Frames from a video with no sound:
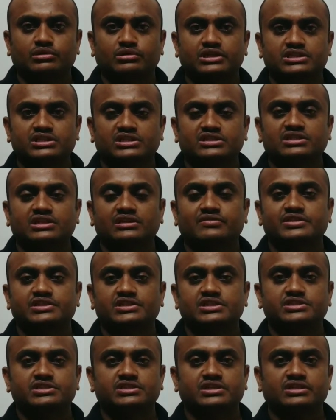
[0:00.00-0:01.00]
So a
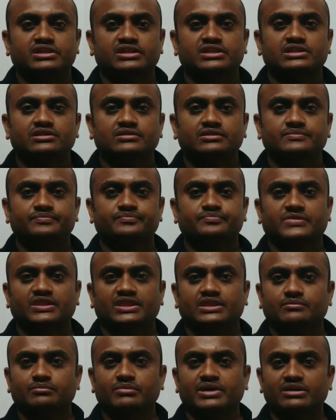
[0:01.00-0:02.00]
signal which is generated
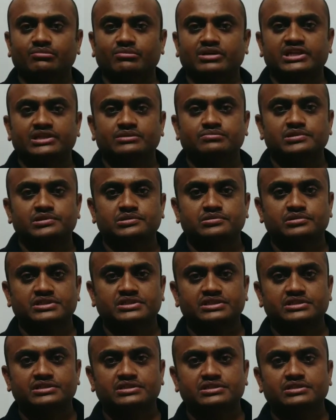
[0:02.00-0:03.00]
by multiple
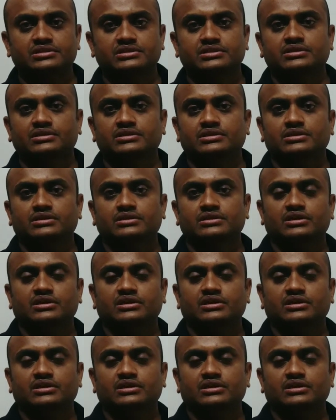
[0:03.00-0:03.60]
sources